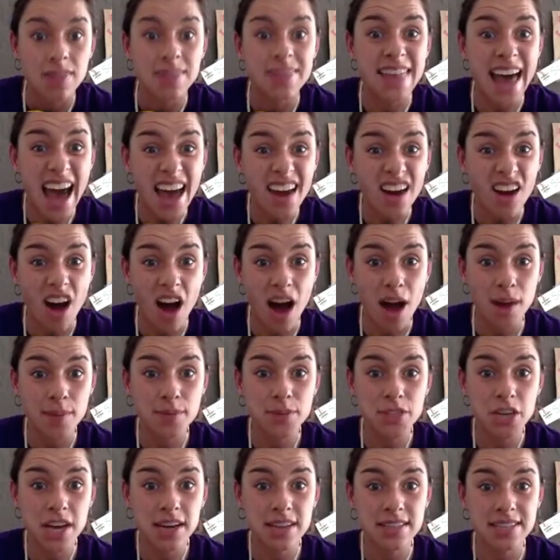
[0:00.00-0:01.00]
that
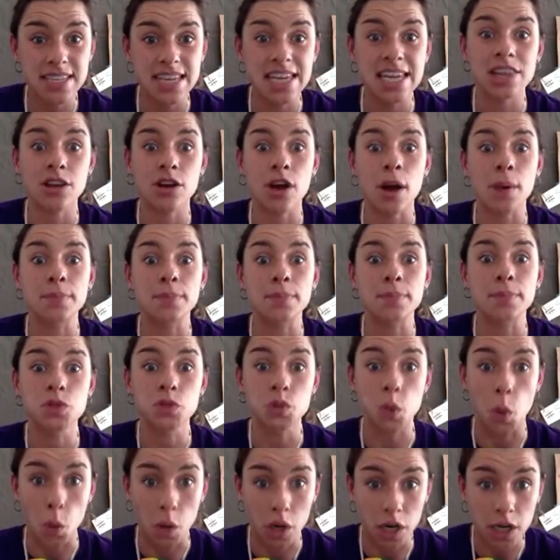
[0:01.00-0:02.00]
object either
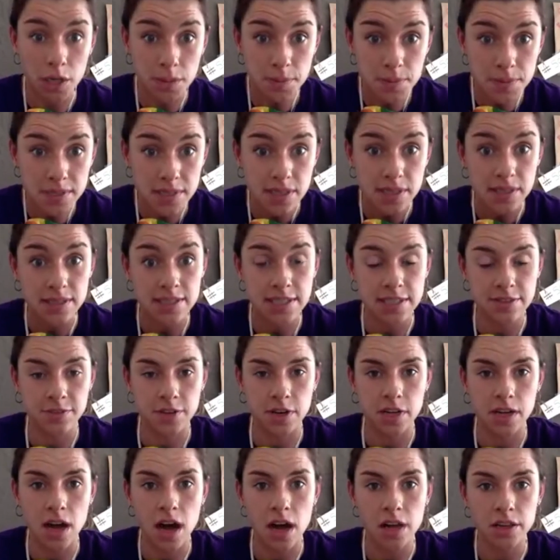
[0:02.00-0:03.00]
absorbs
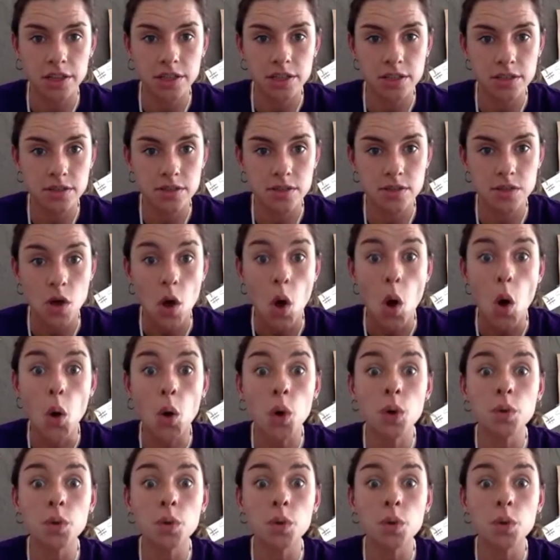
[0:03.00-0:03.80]
different colors